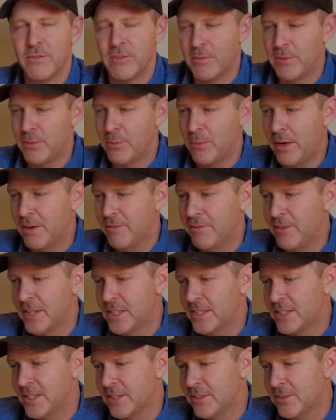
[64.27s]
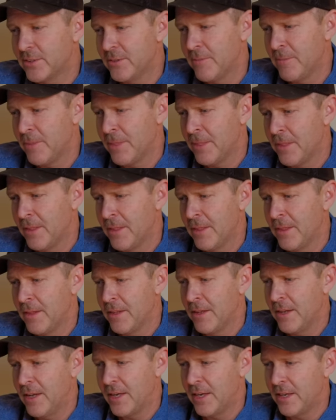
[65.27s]
from the Wi-Fi signal.
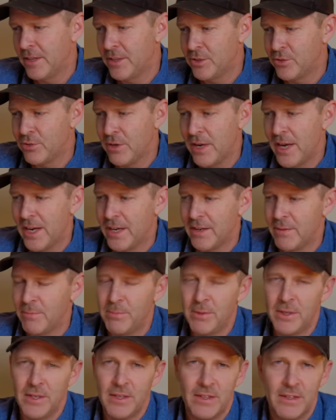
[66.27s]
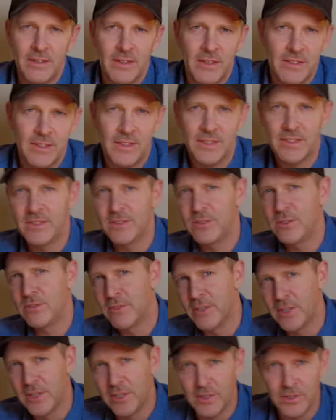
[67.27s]
I can track, but it doesn't do a
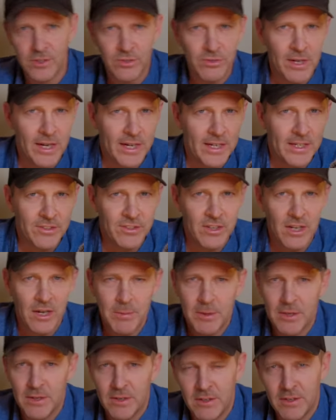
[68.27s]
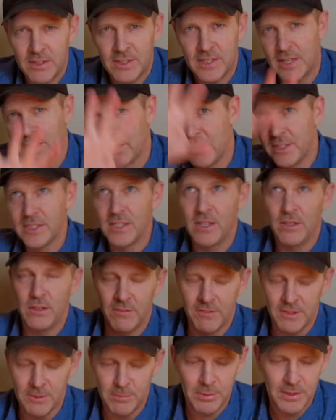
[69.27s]
very good tracking job at all. It kind of goes all
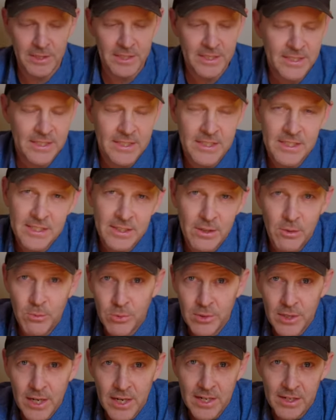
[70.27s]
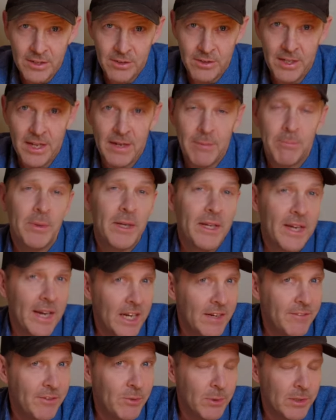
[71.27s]
over the place. So we're not going to do that, but it
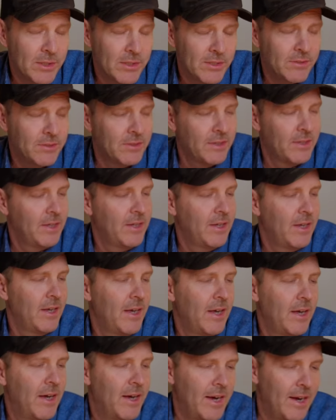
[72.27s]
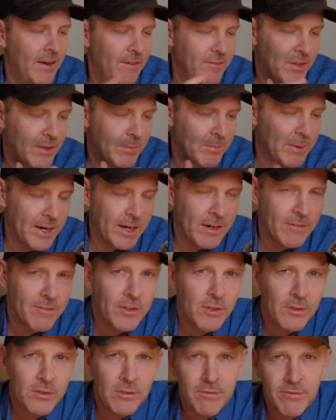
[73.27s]
can if you want to. I have the
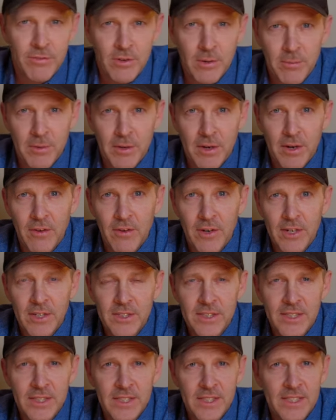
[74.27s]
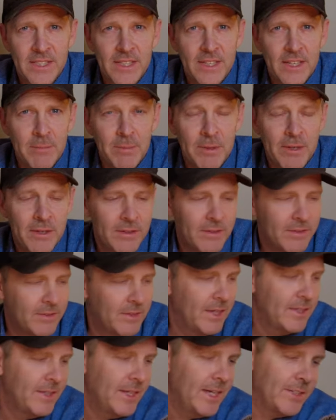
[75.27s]
microphone from the creator's kit set up here,
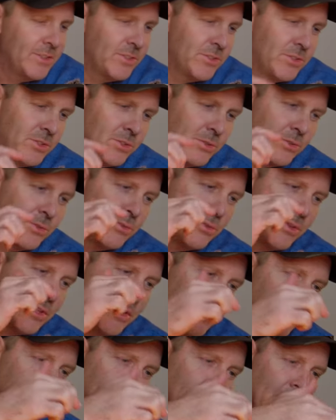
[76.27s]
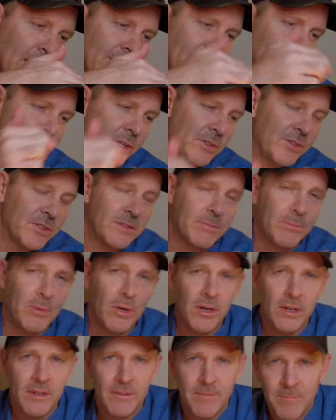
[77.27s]
attached to the microphone I just
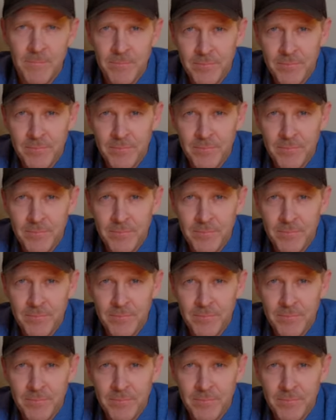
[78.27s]
bought